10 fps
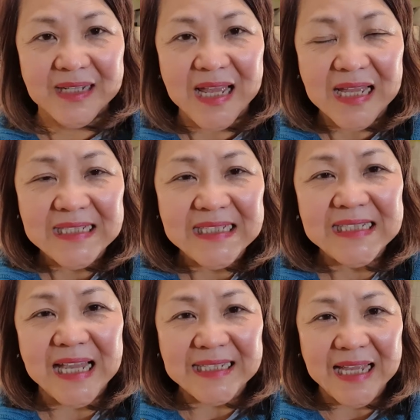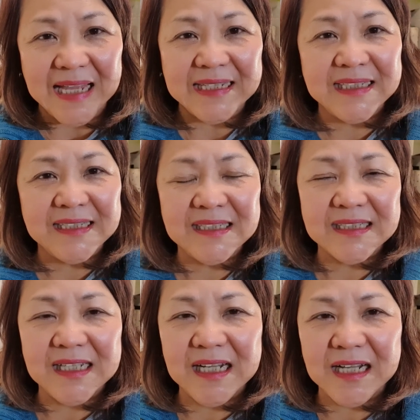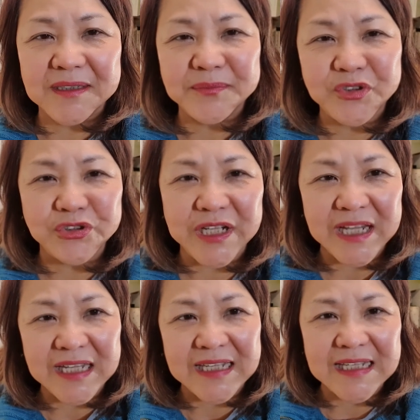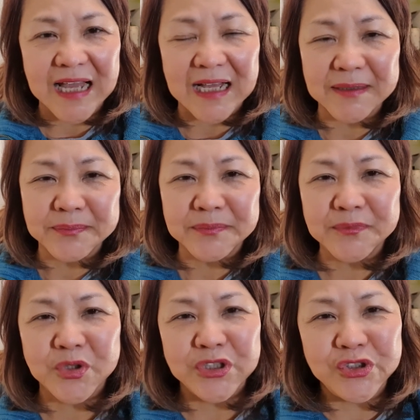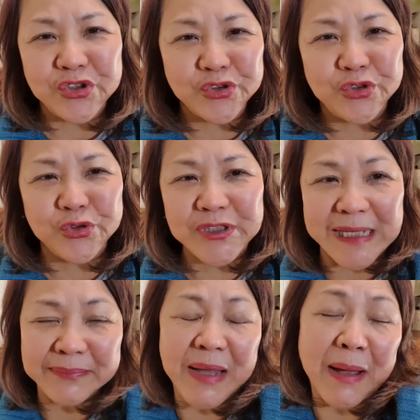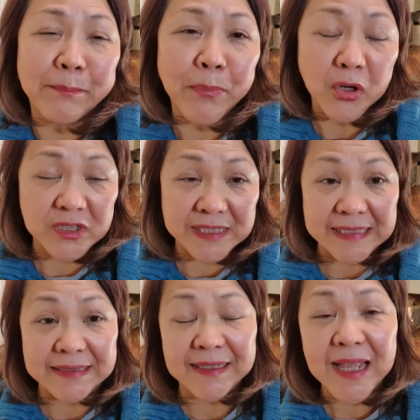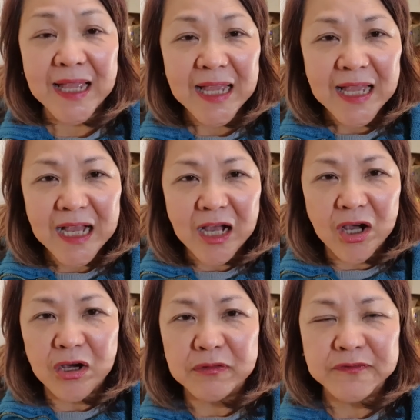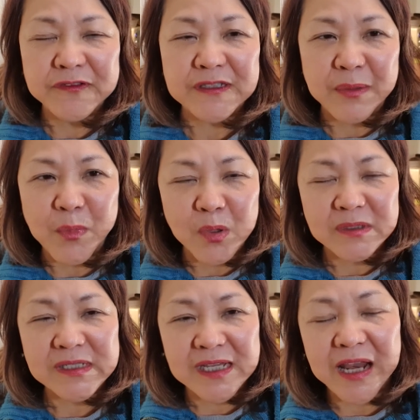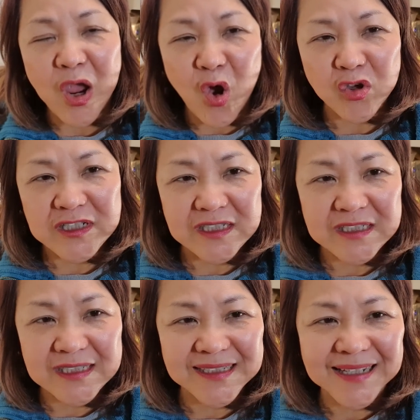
Hi. Today I'm going to do some unboxing of some orders that I ordered